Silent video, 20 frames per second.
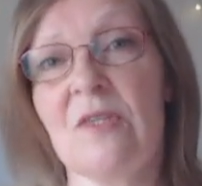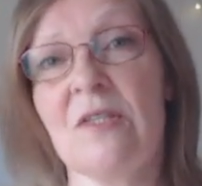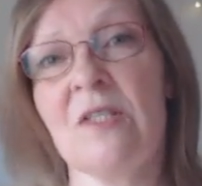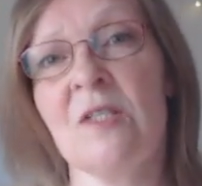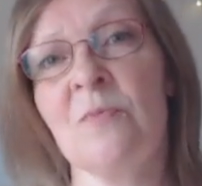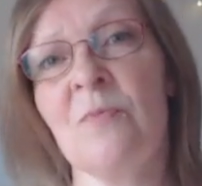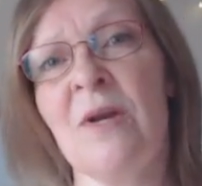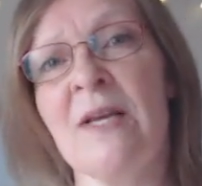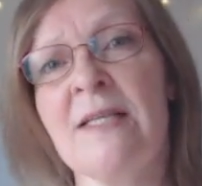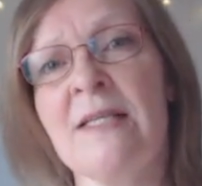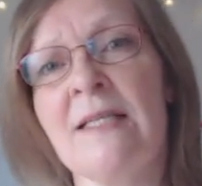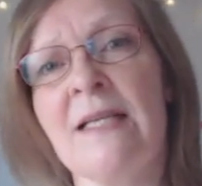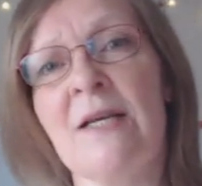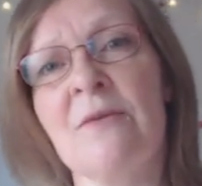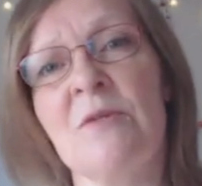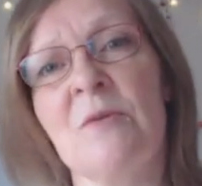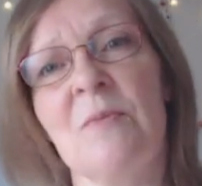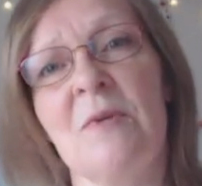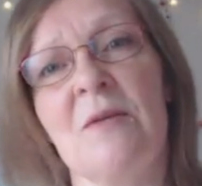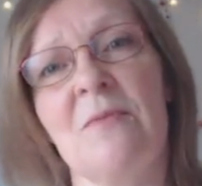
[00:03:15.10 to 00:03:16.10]
spread it
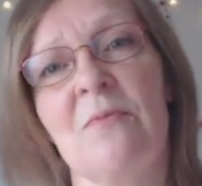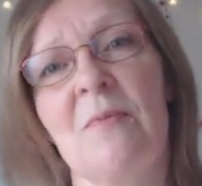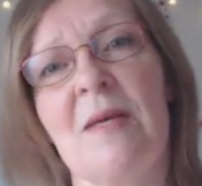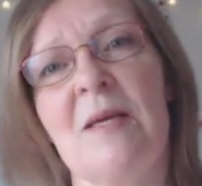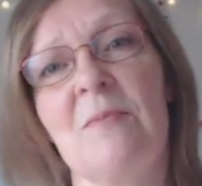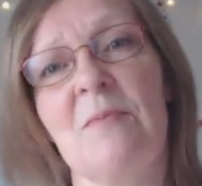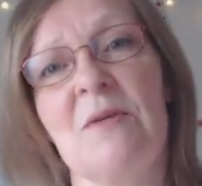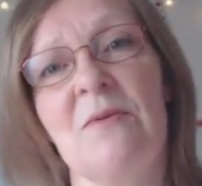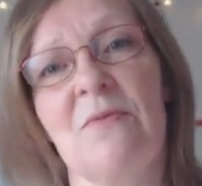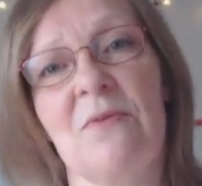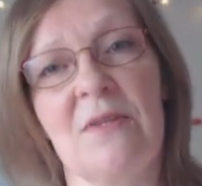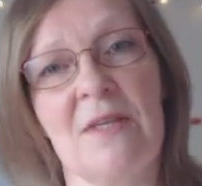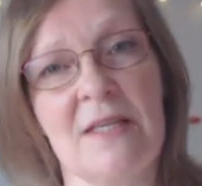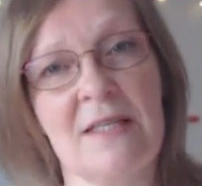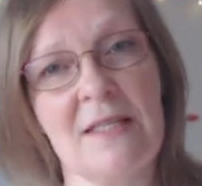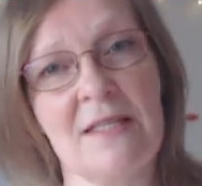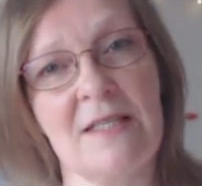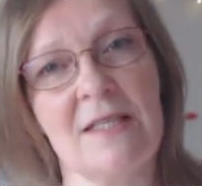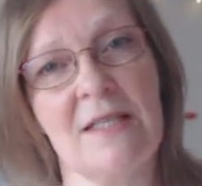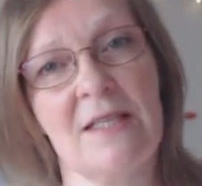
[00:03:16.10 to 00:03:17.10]
out a bit, maybe for
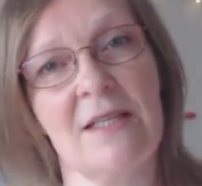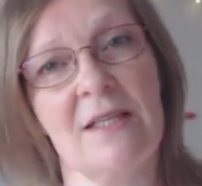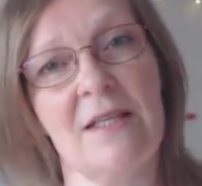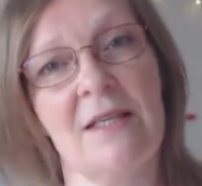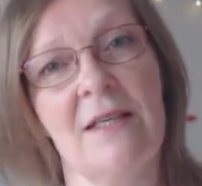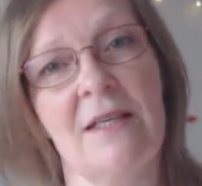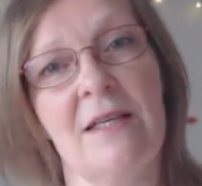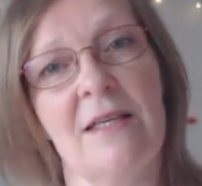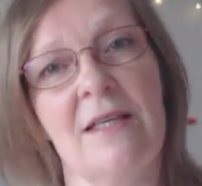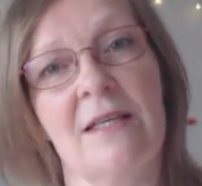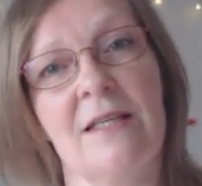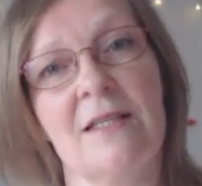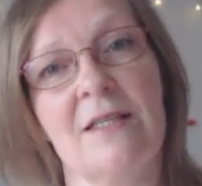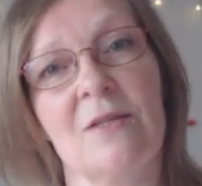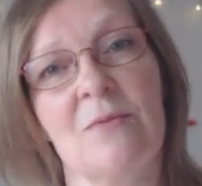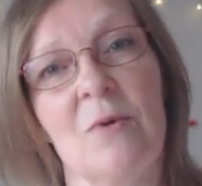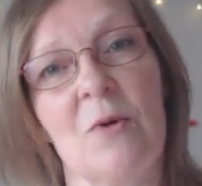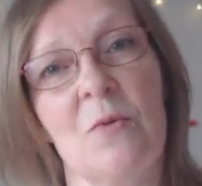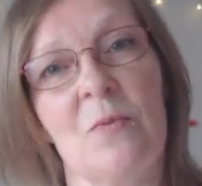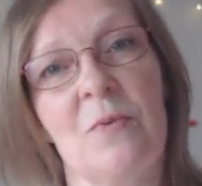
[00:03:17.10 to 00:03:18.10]
this to
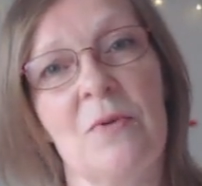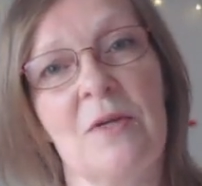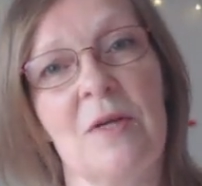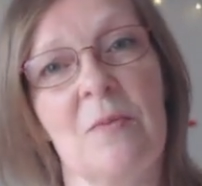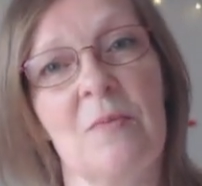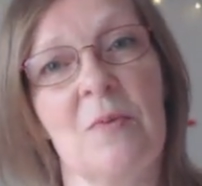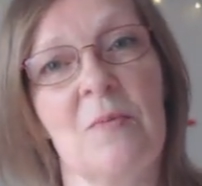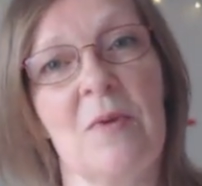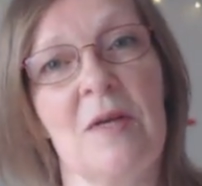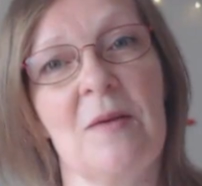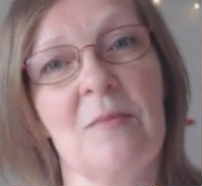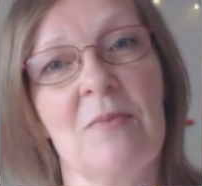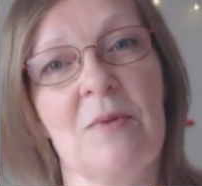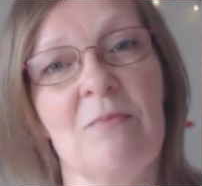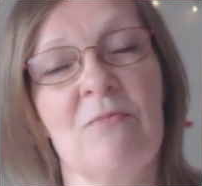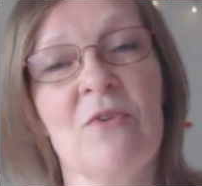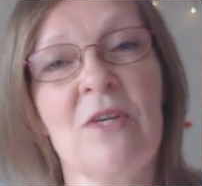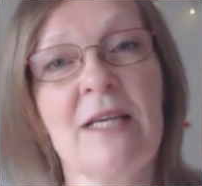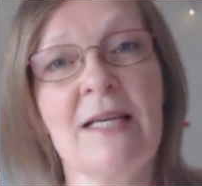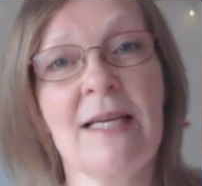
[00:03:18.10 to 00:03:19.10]
open up a bit. But
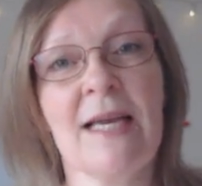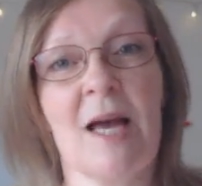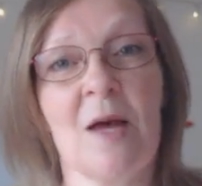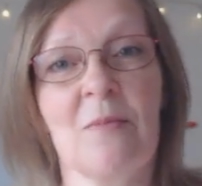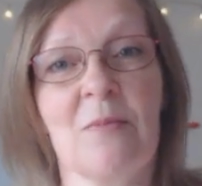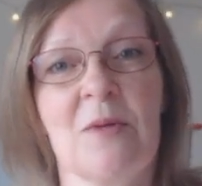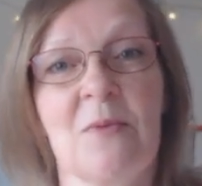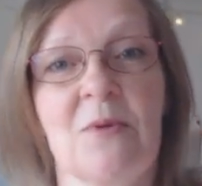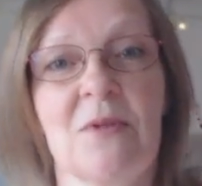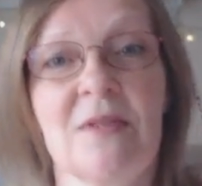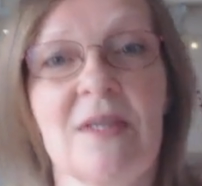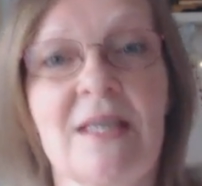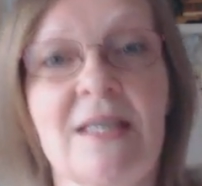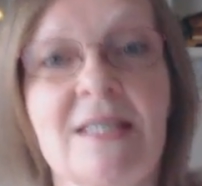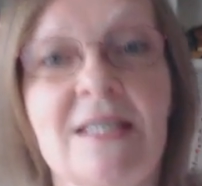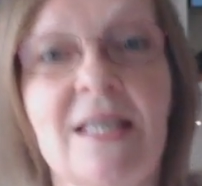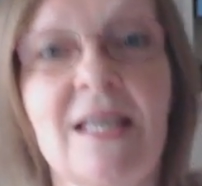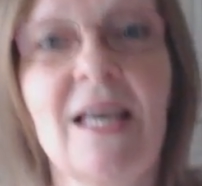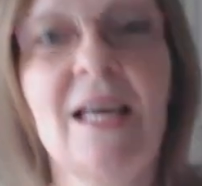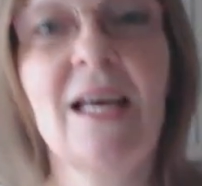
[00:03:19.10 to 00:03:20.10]
I'm really happy with
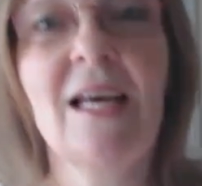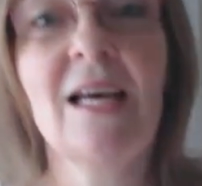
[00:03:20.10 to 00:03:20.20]
it.